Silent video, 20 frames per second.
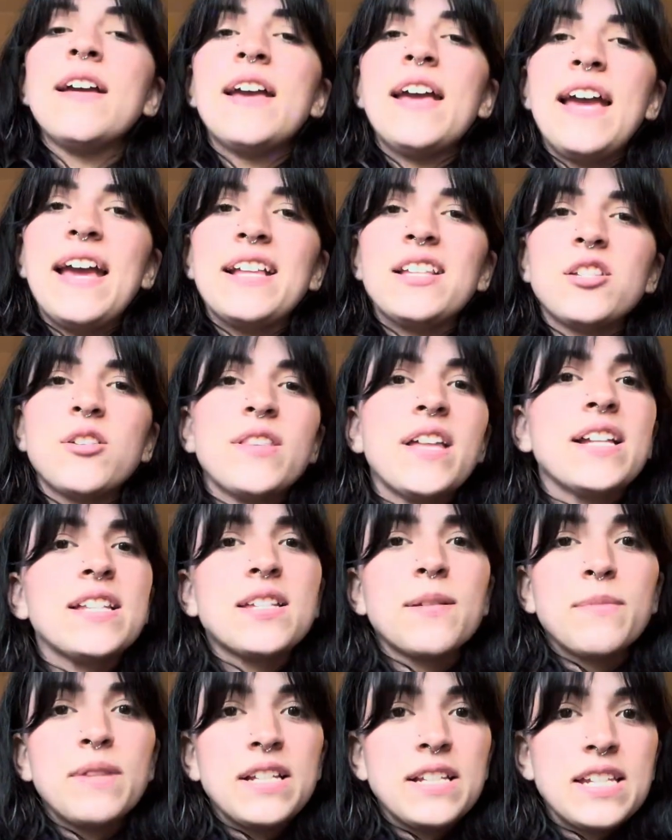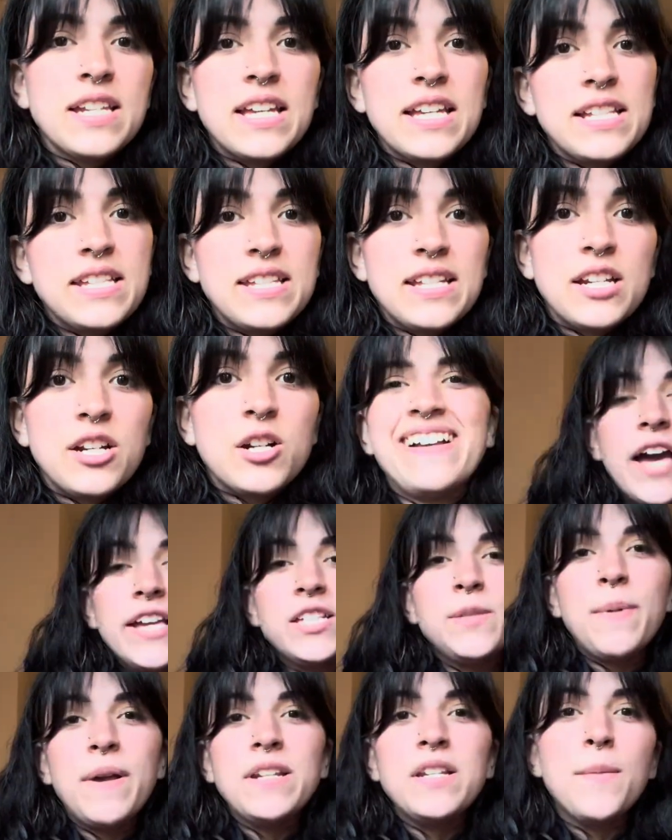and so that's something to consider. I
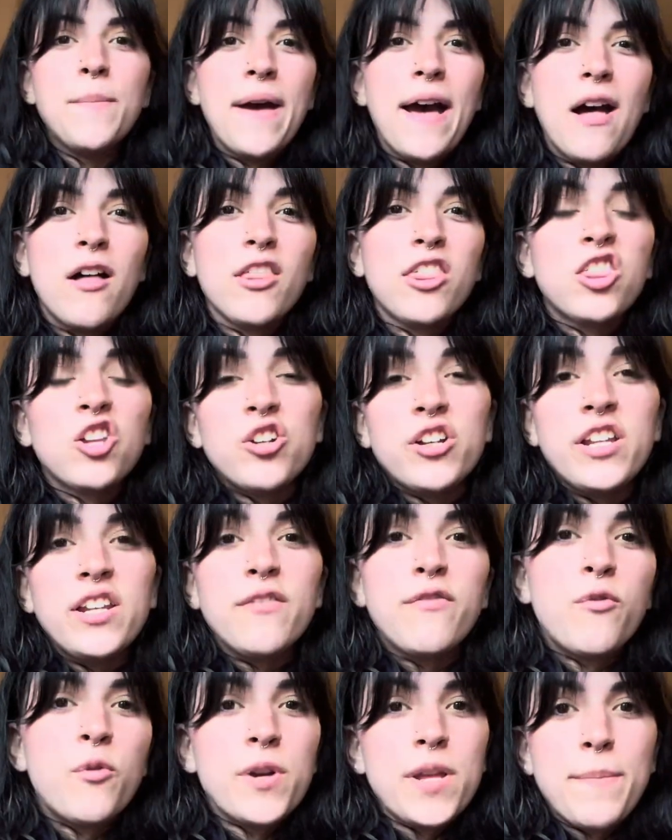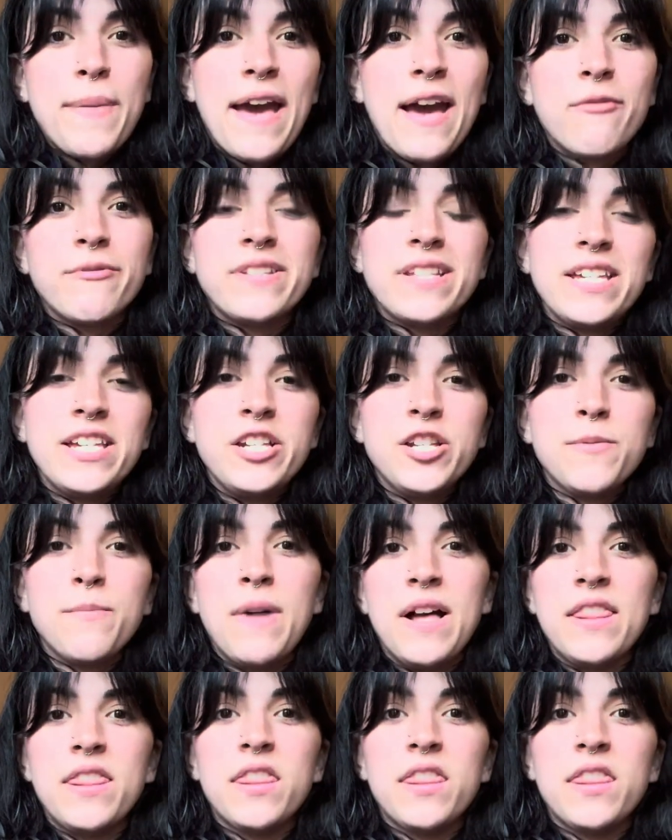spend about 30 to 40 pounds each month